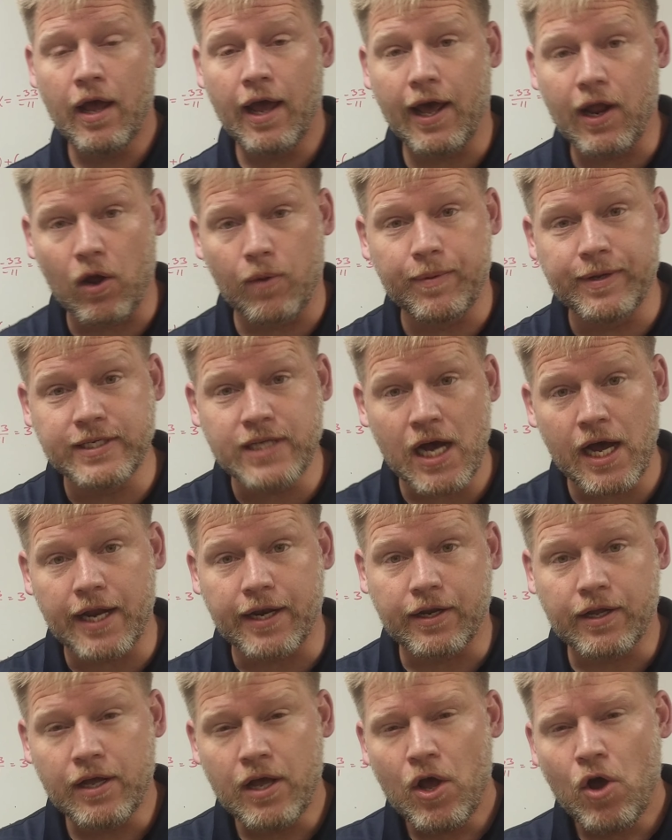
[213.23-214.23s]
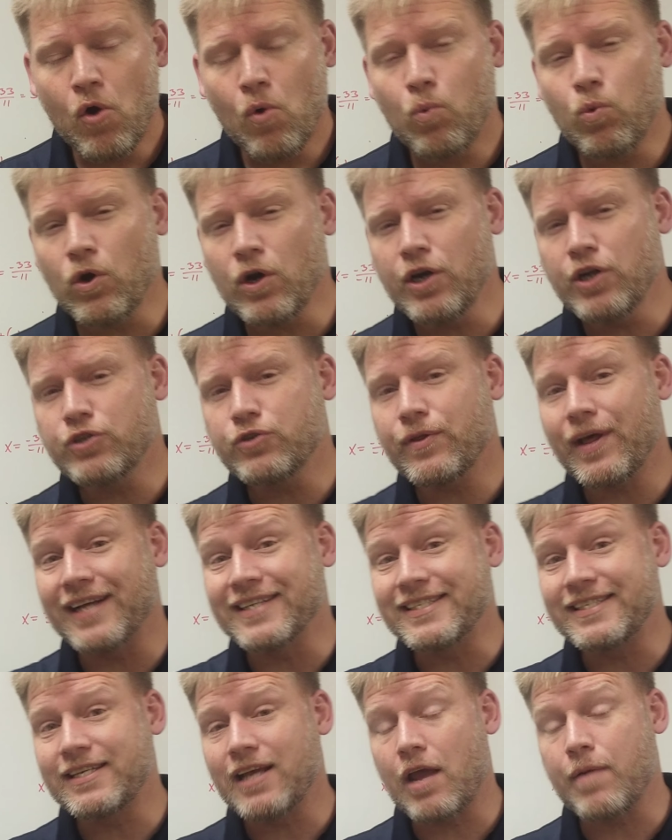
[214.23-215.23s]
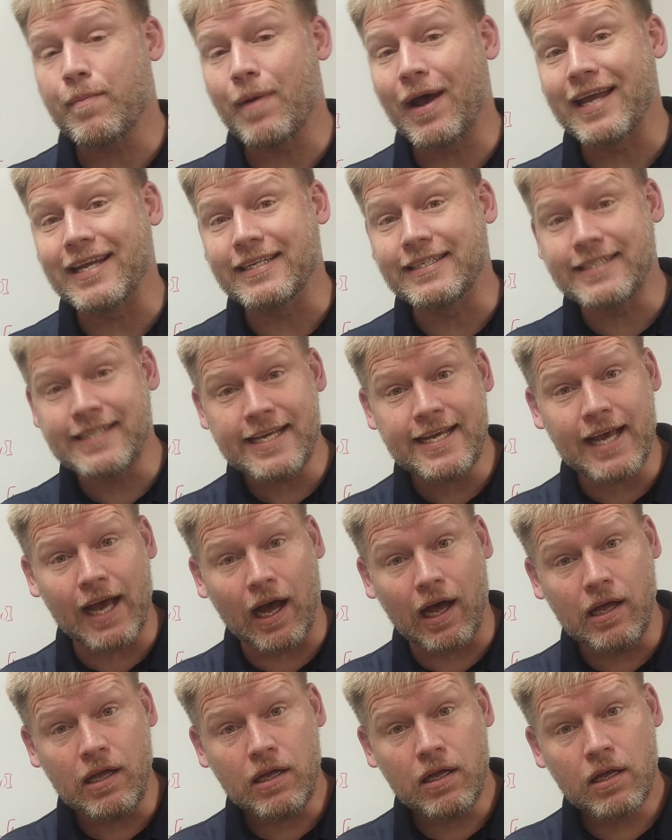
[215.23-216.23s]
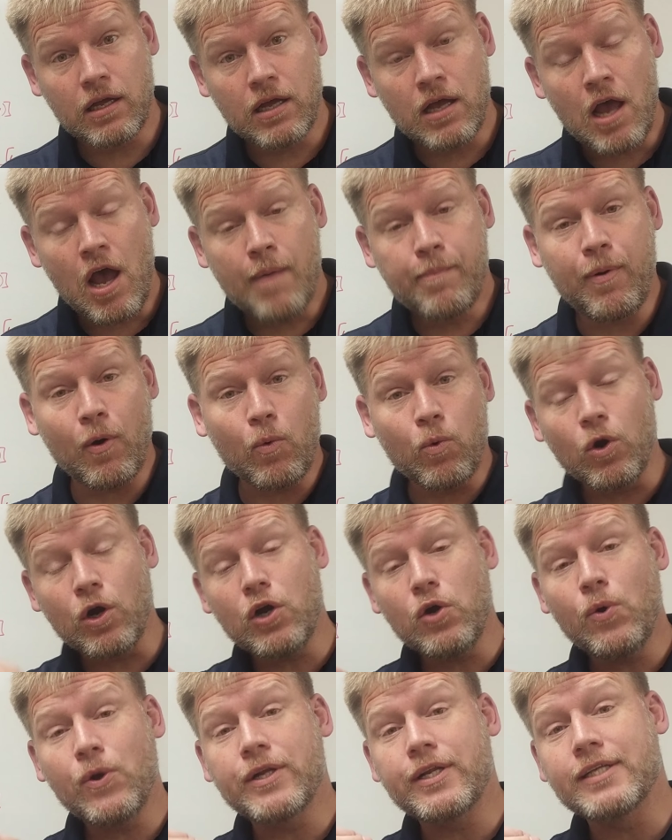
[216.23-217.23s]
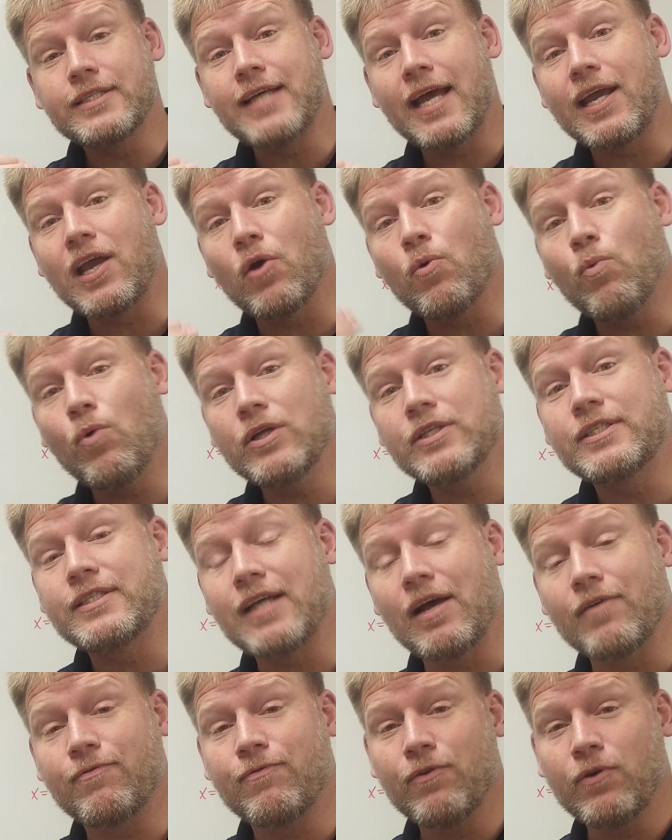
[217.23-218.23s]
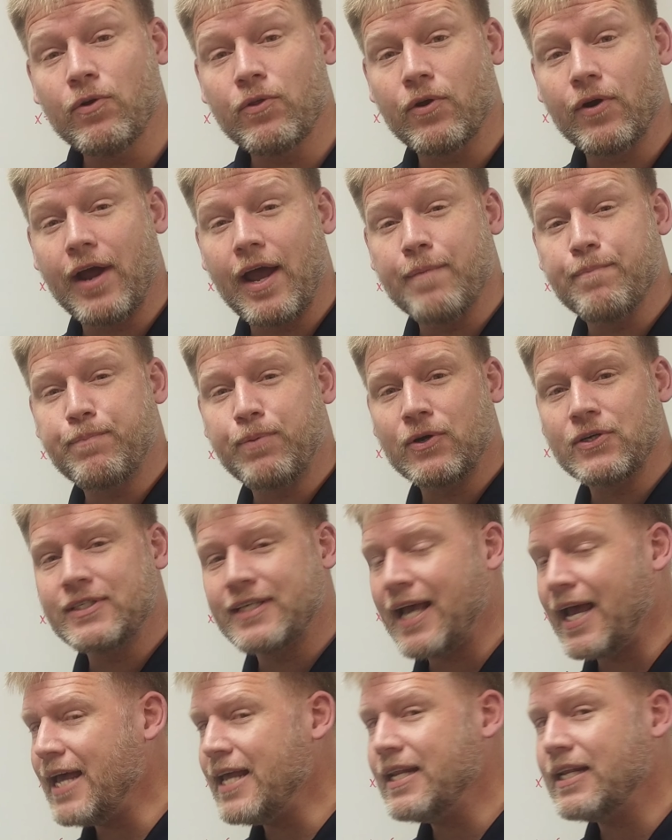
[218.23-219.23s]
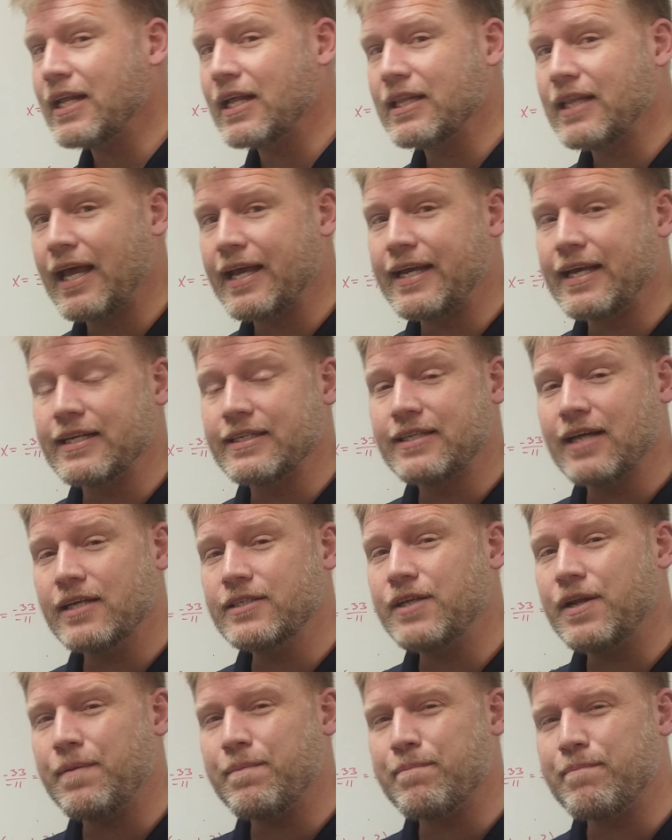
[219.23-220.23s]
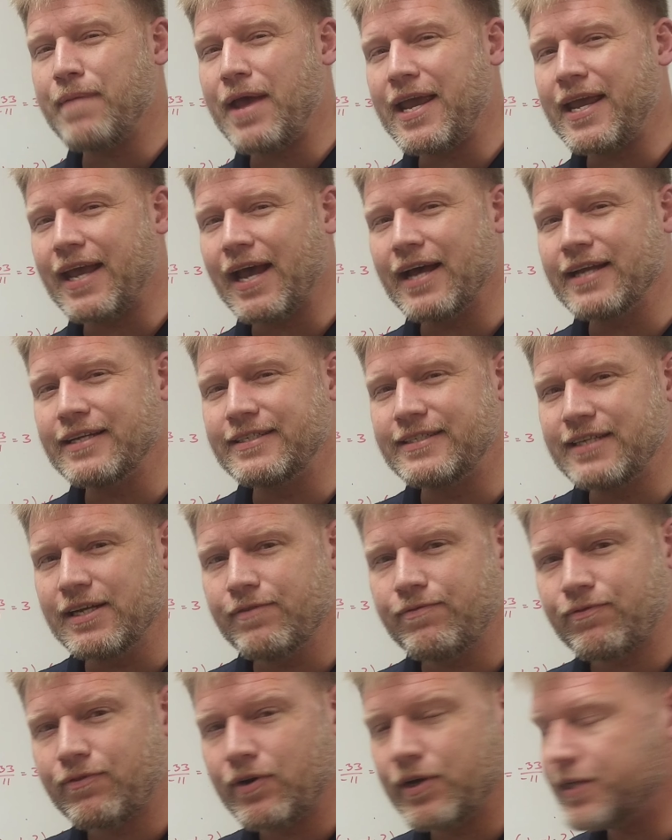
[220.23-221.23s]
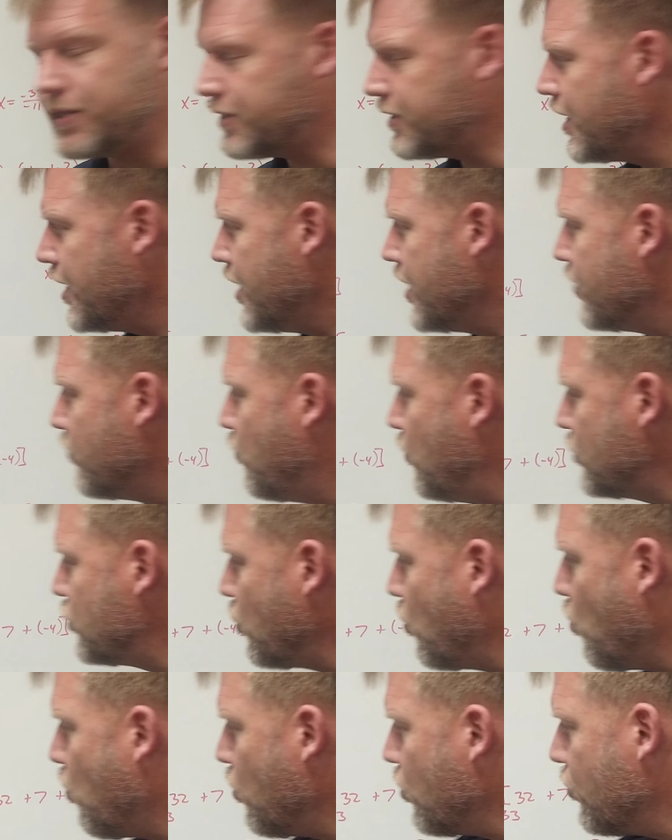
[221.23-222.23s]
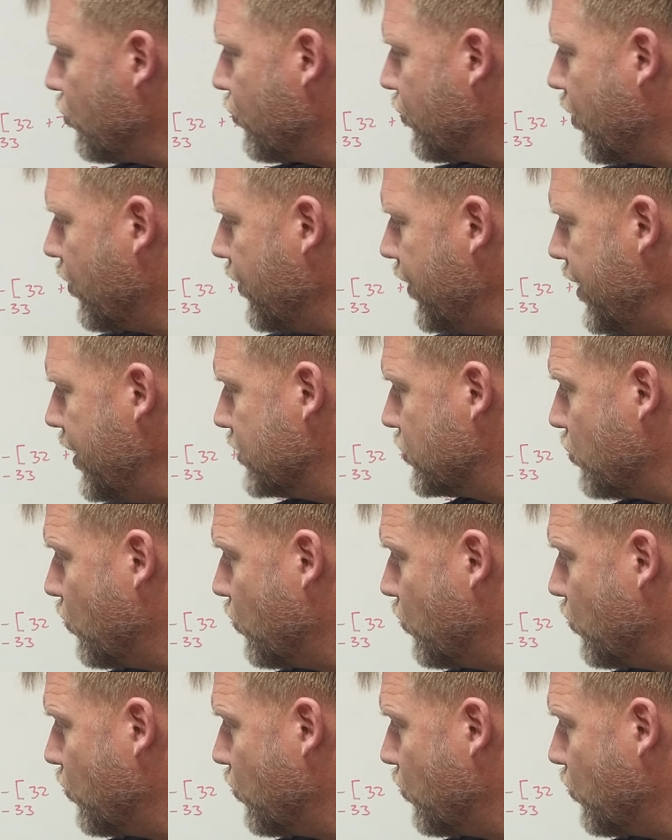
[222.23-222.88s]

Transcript: And I've been done. We're going to do that same idea, but we're going to take it one step further and pretend like it doesn't make a difference which order they're in.